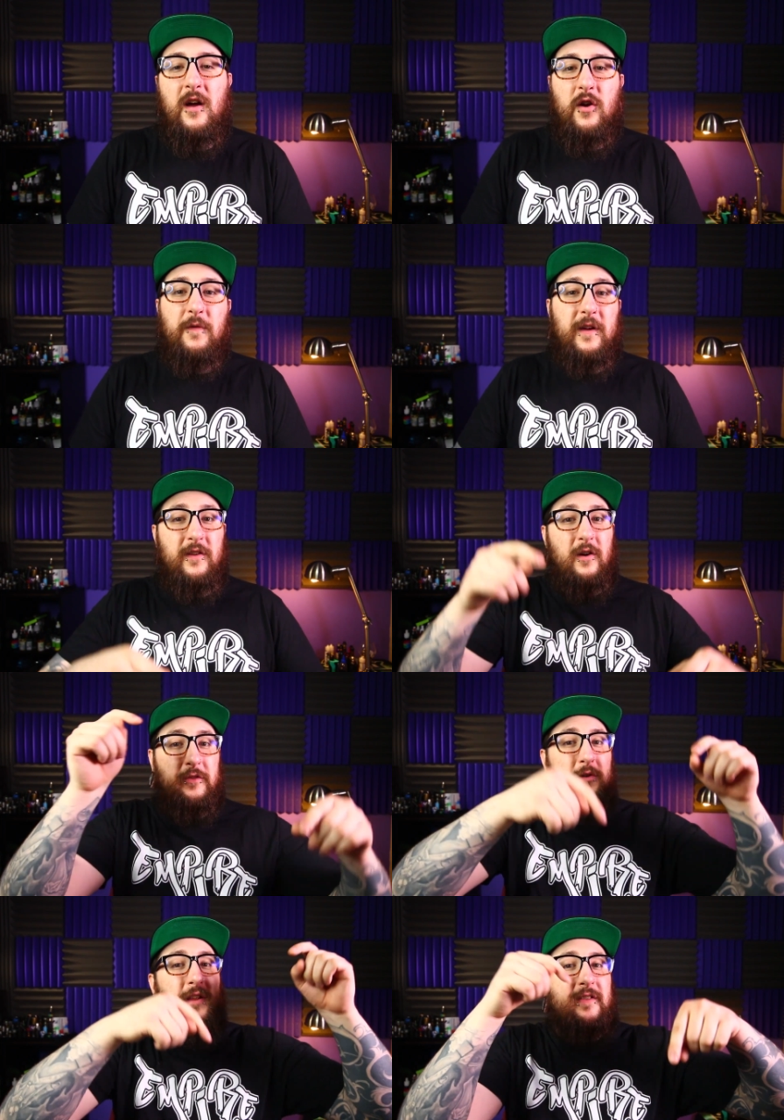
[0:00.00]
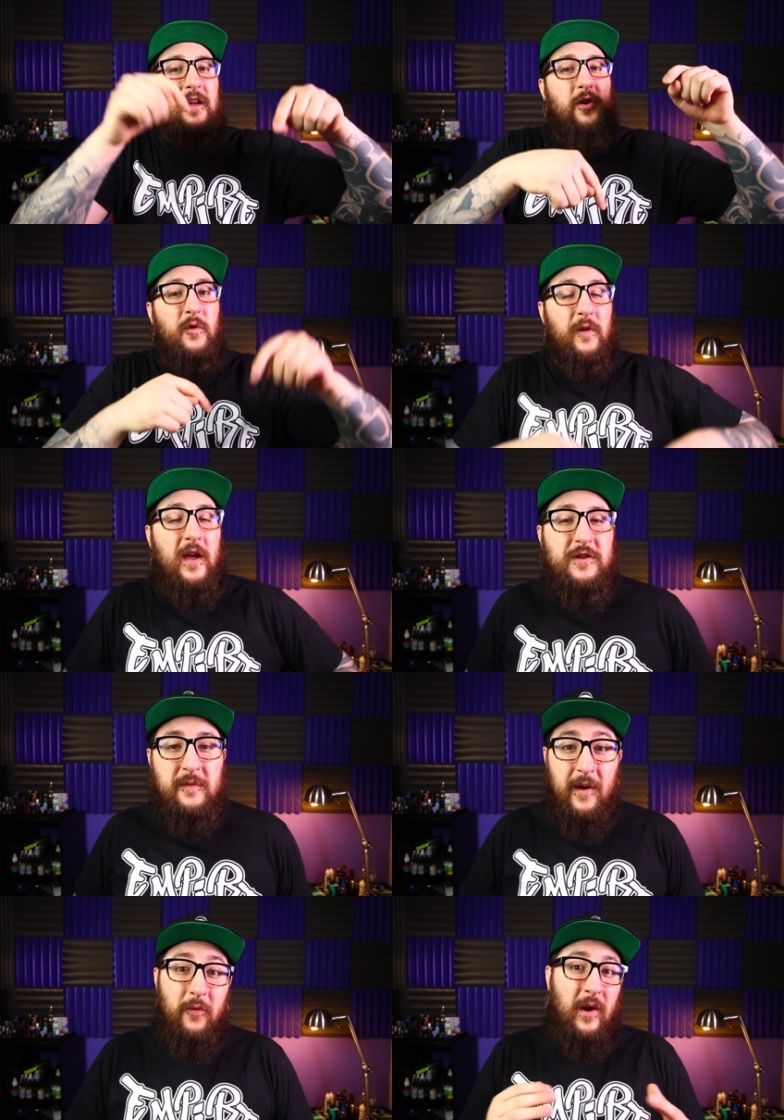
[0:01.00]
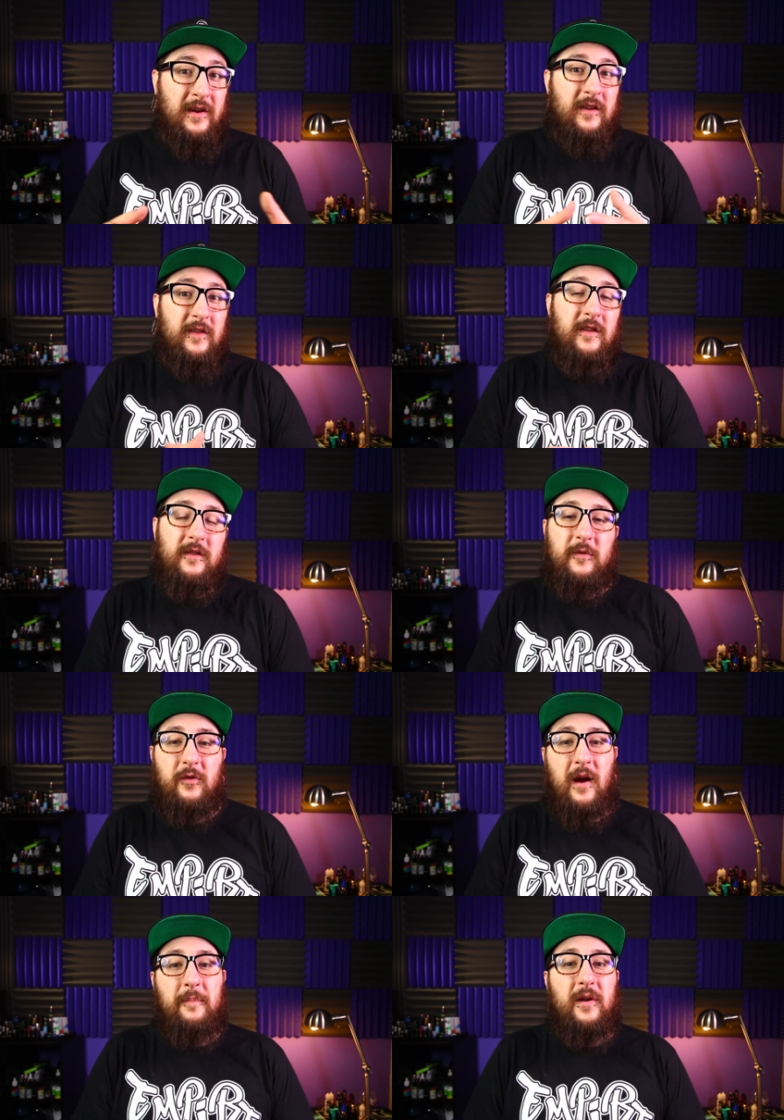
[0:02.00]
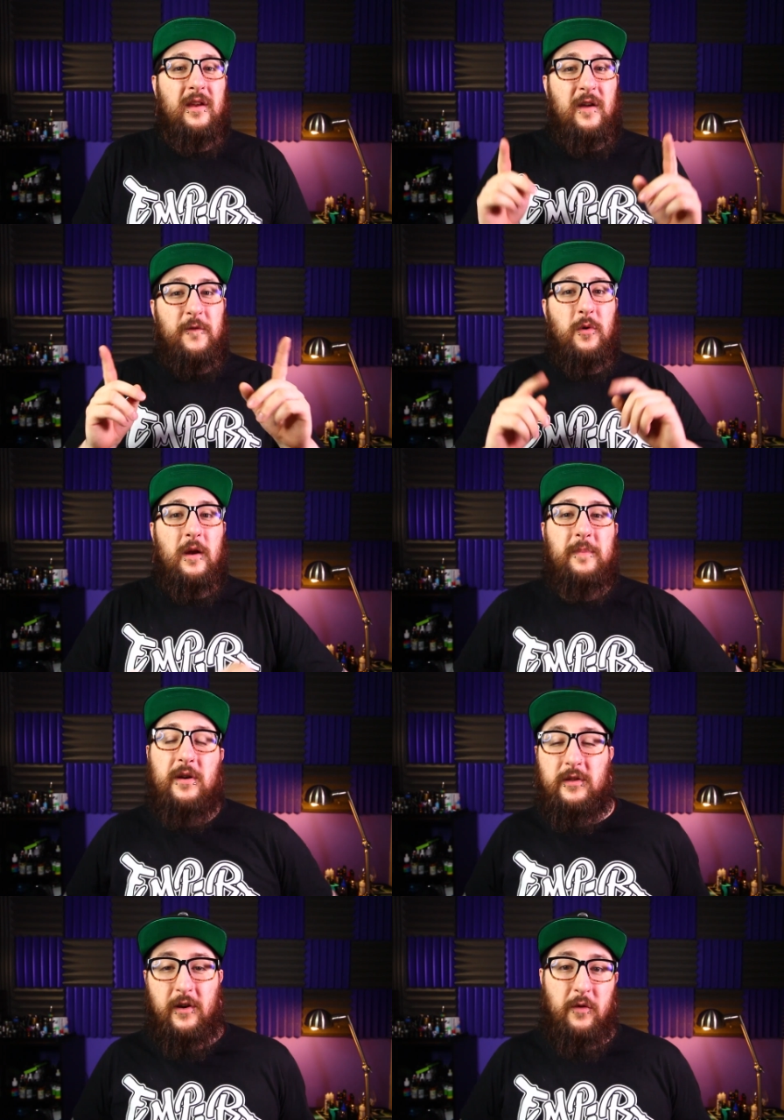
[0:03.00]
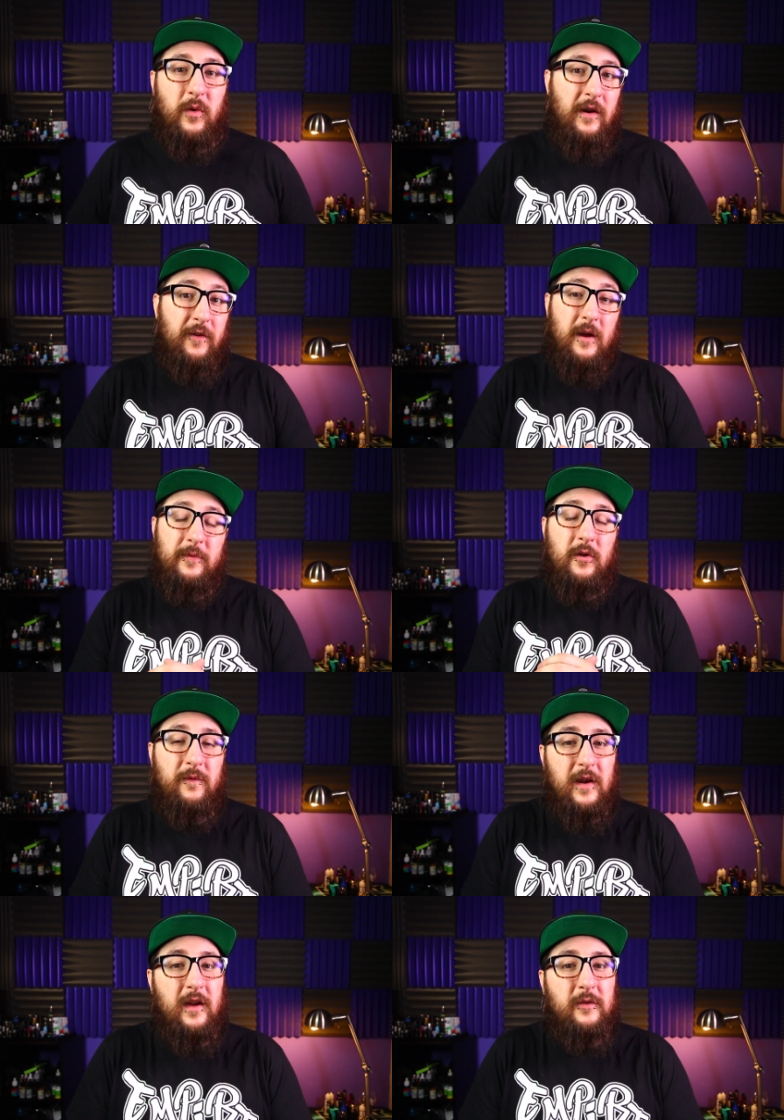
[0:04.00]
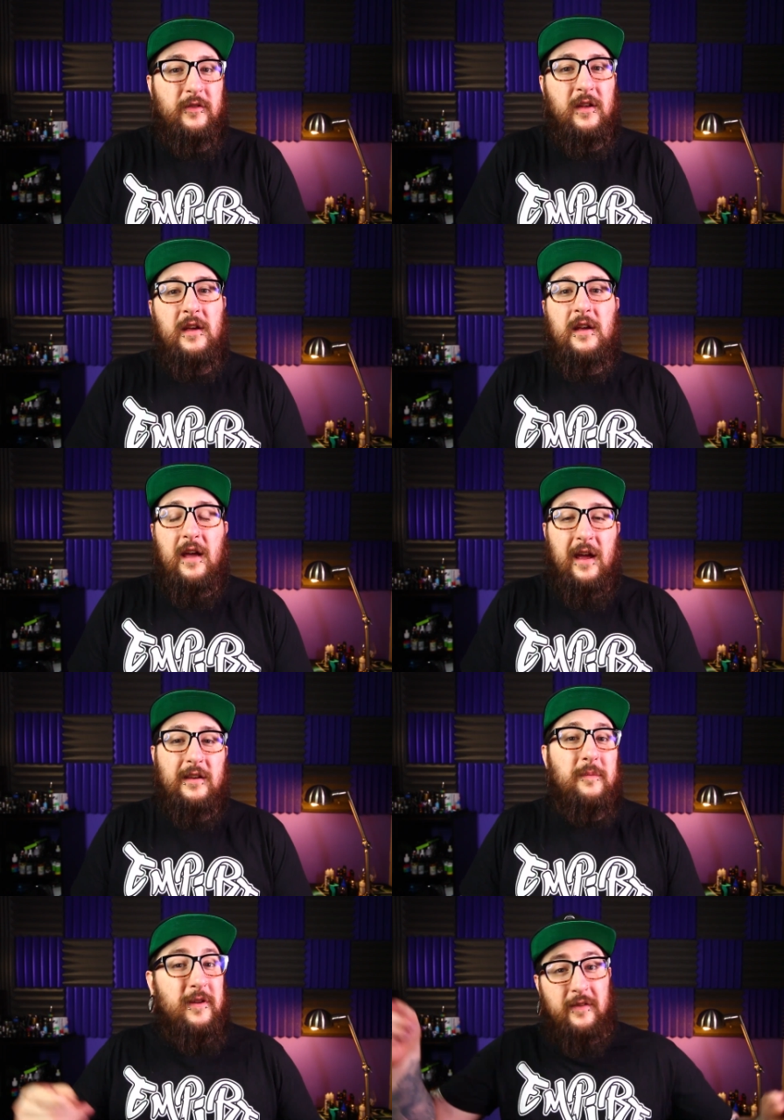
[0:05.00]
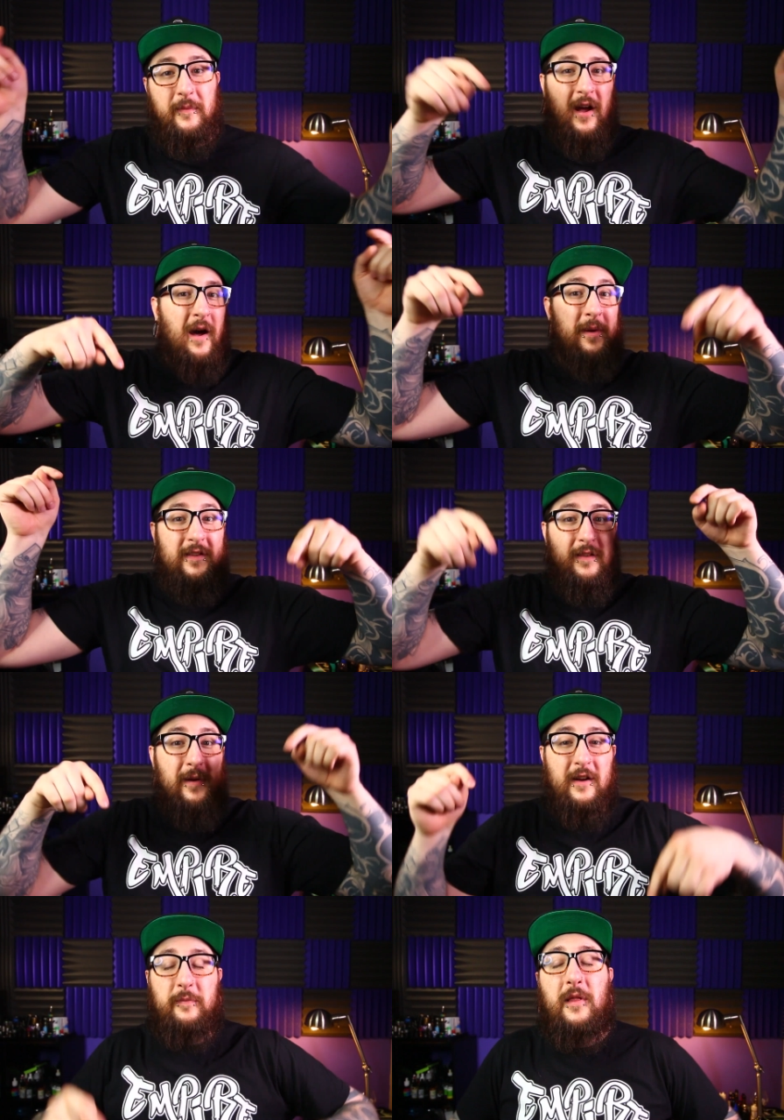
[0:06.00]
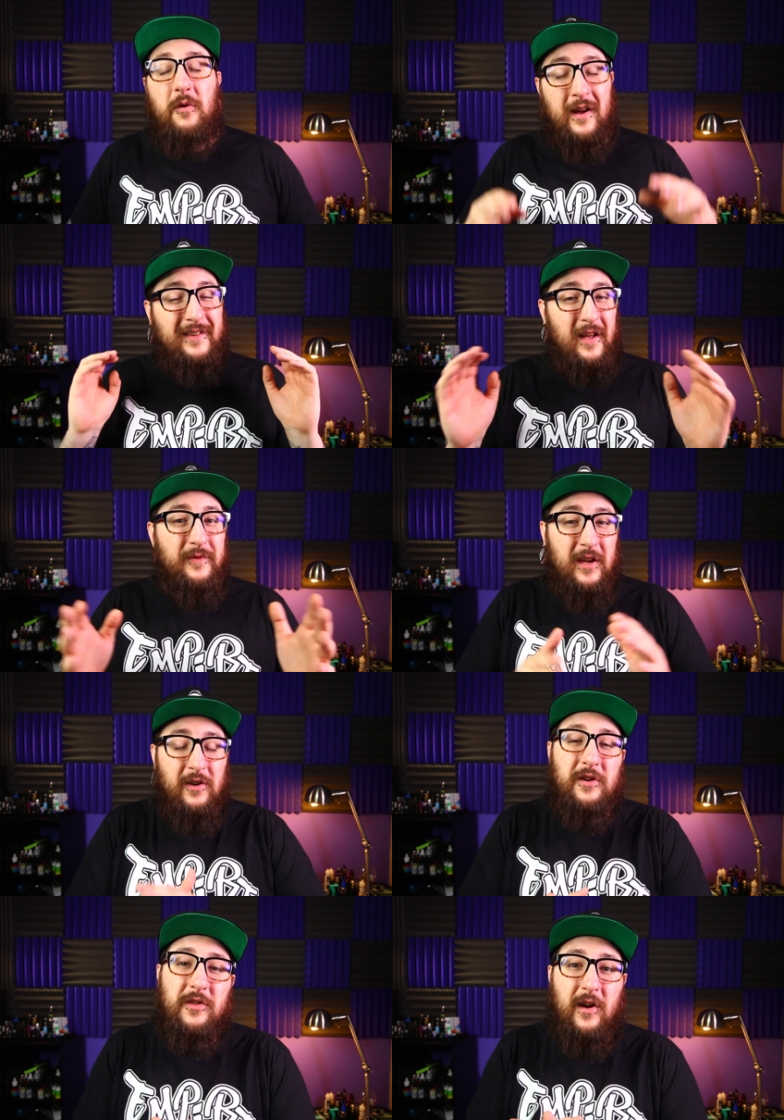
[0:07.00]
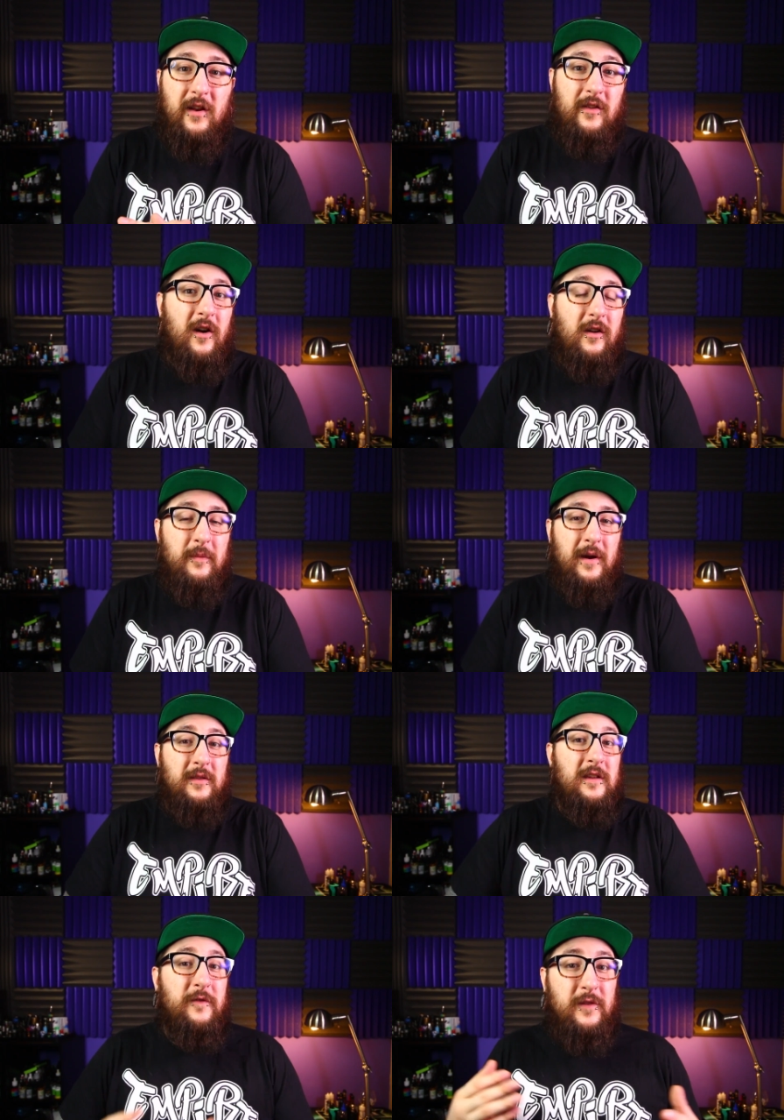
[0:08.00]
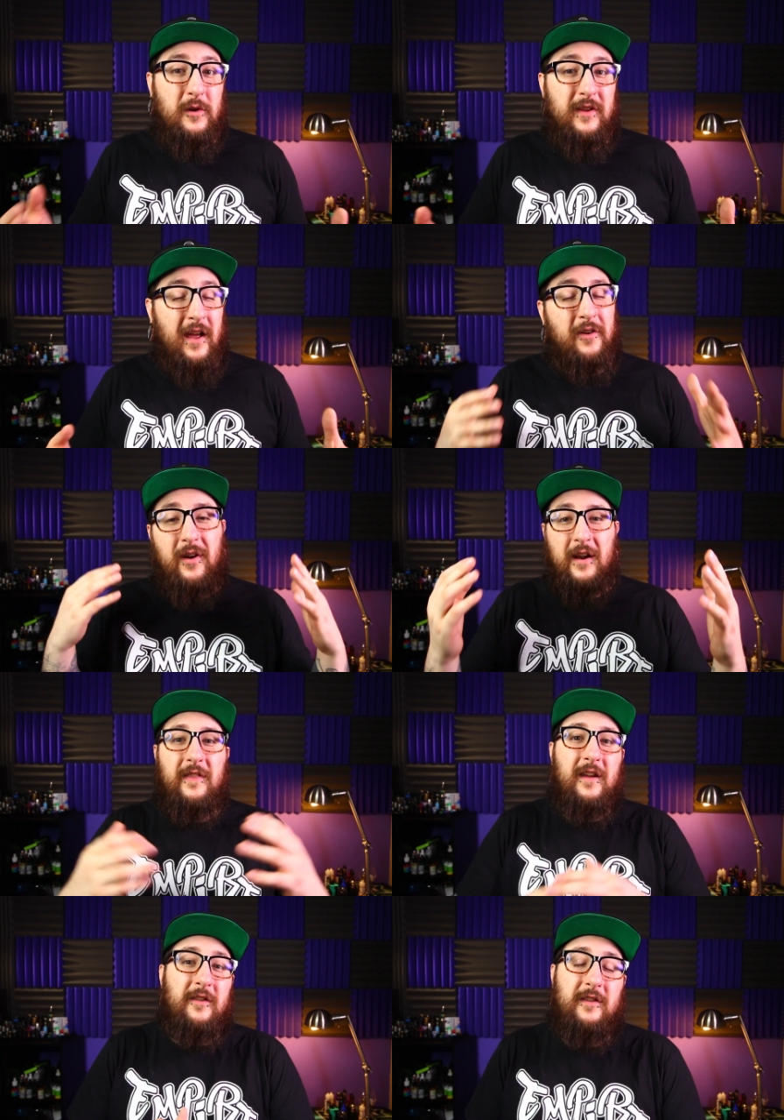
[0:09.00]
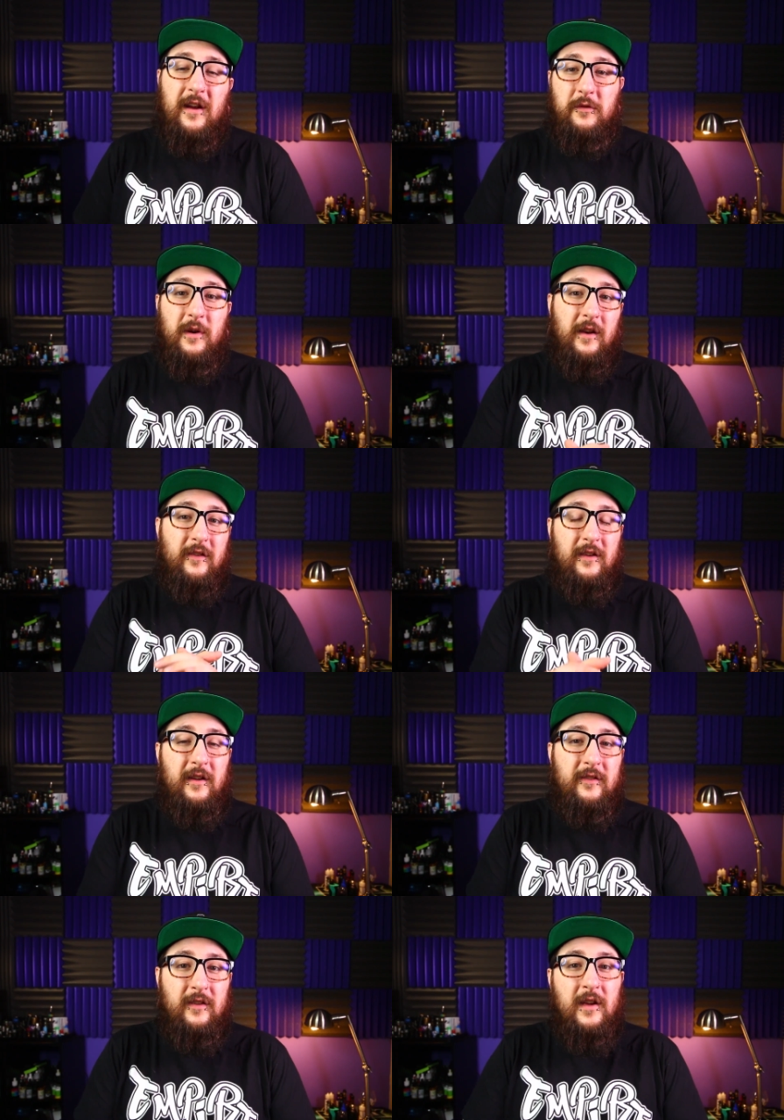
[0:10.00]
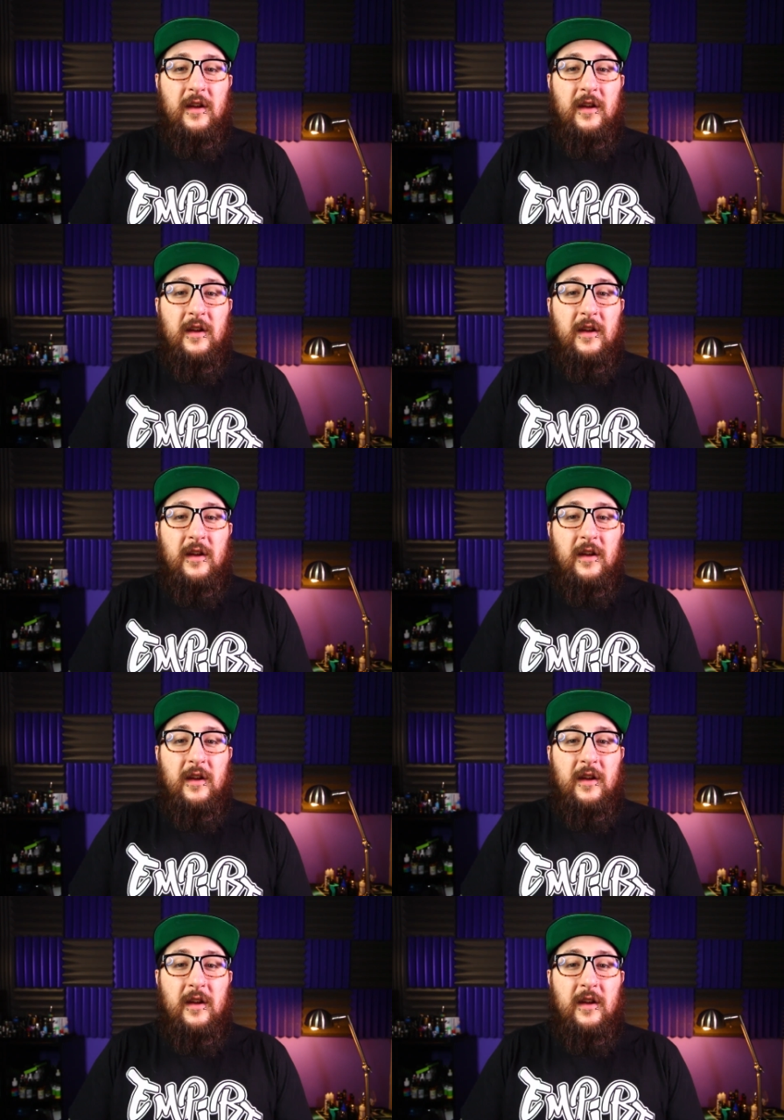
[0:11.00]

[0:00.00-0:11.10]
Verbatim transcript: Don't forget to also click that notification bell right next to the subscribe button if you want to be alerted whenever I upload videos. And leave me some comments in the box below. I'd love to hear your thoughts all about the flow tank or anything else you guys want to discuss.